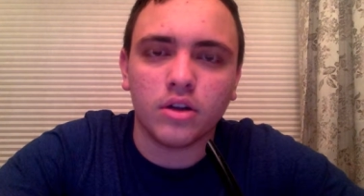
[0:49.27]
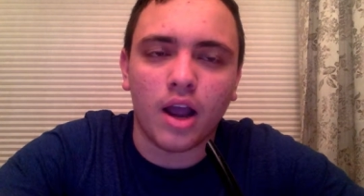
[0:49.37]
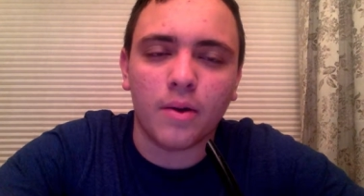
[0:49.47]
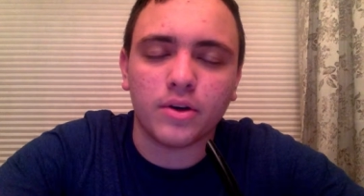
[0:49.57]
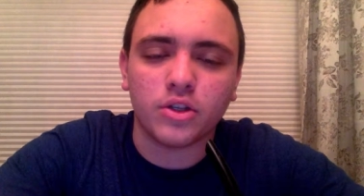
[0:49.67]

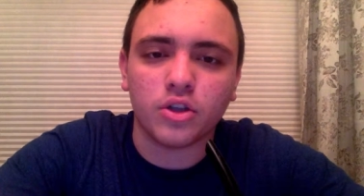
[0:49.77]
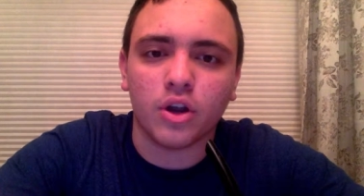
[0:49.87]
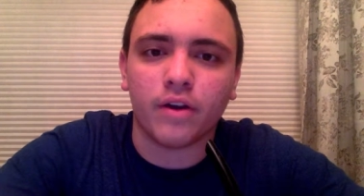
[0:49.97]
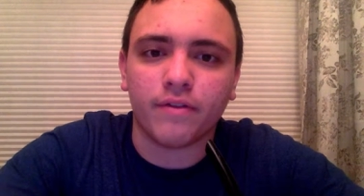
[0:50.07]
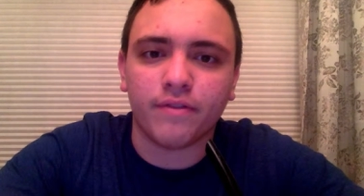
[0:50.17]
Howard
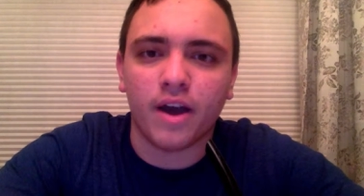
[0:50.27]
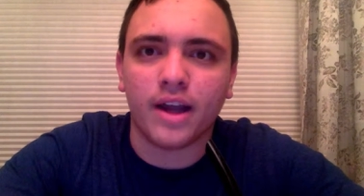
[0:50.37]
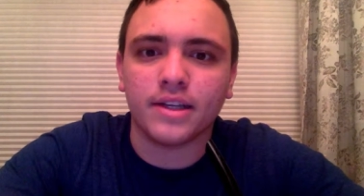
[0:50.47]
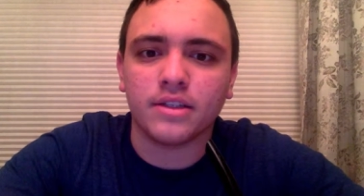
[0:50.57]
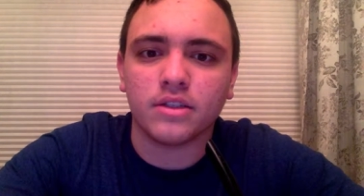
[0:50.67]
Stark
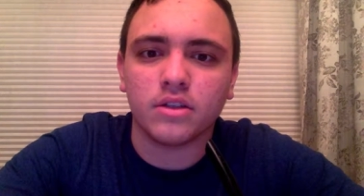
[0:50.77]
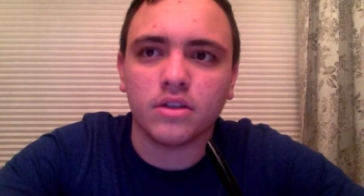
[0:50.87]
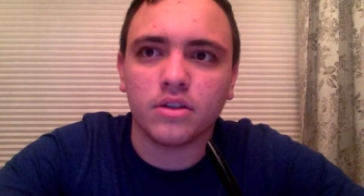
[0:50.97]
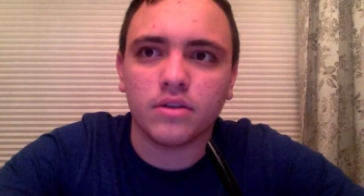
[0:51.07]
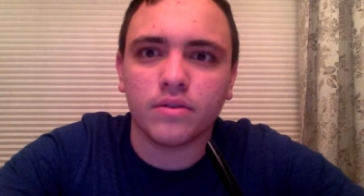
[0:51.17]
finds
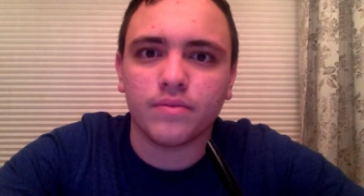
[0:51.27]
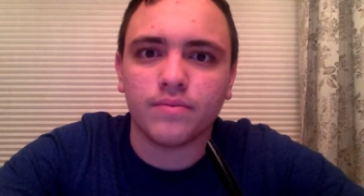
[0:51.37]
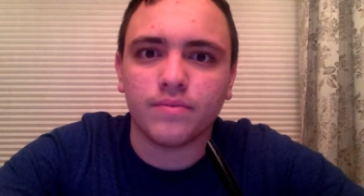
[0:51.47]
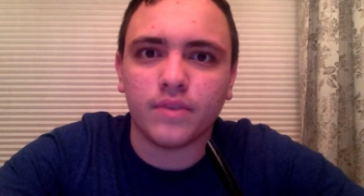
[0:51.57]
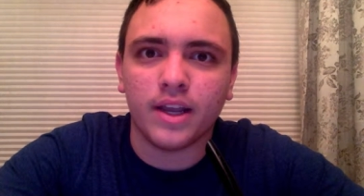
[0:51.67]

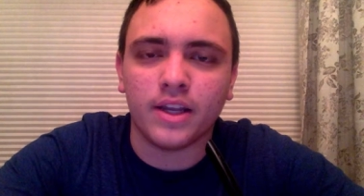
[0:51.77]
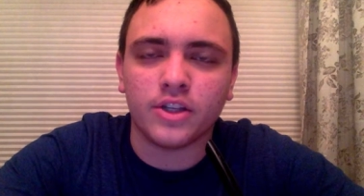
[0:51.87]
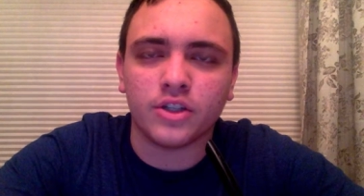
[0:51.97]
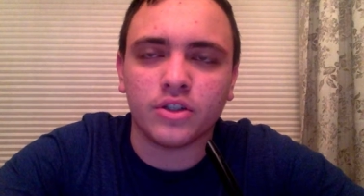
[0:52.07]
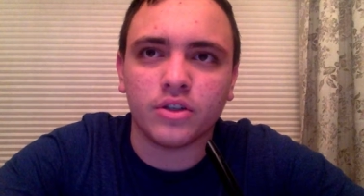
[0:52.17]

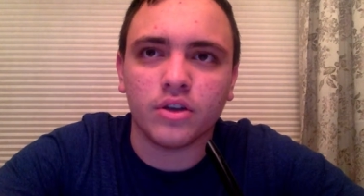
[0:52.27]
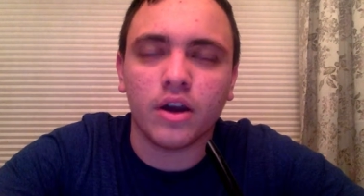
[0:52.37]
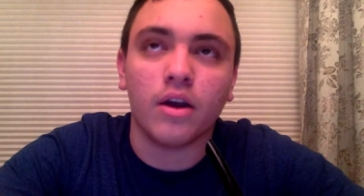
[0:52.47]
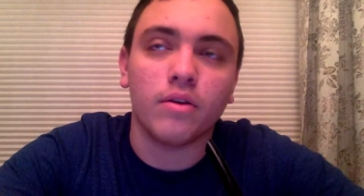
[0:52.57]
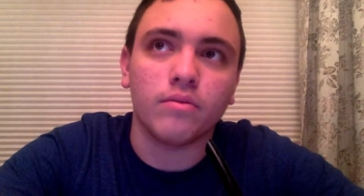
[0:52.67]
Agent
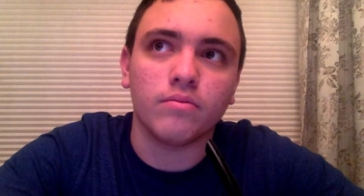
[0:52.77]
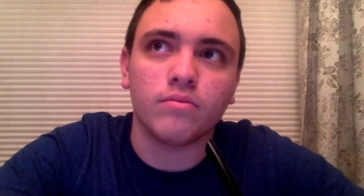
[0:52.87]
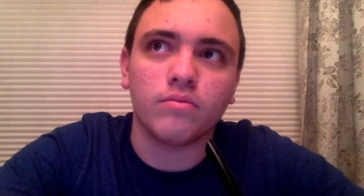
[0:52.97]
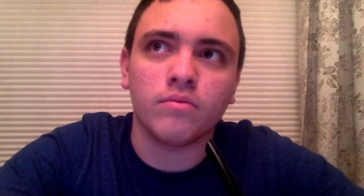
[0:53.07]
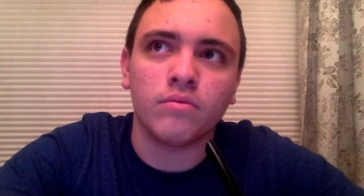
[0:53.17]
uh,
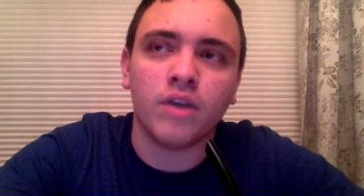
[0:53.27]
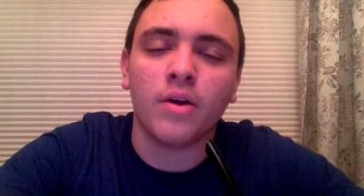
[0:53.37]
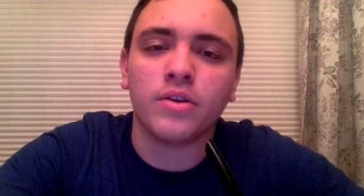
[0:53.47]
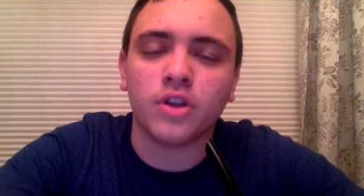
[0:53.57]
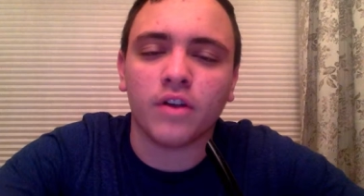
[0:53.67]

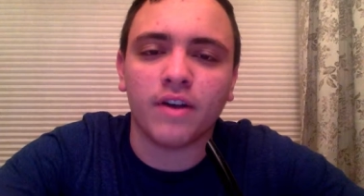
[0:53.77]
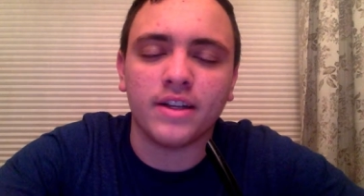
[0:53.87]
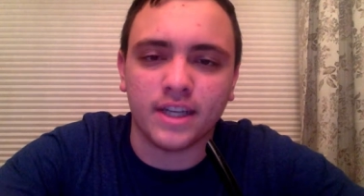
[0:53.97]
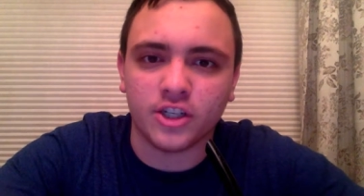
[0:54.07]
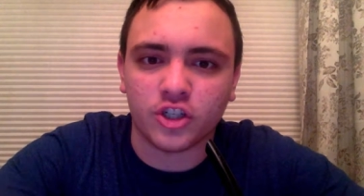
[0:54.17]
Howard Stark
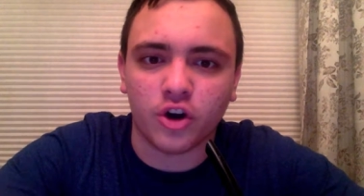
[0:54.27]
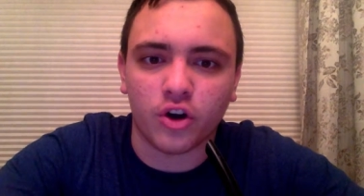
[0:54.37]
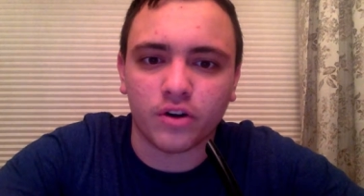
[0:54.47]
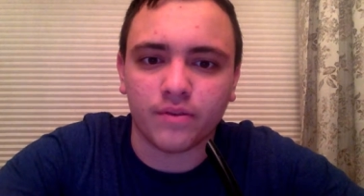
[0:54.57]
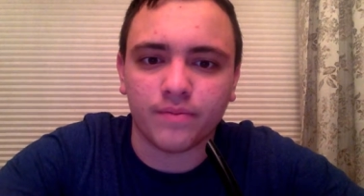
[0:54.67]
finds Agent
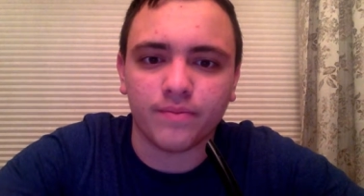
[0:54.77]
Carter,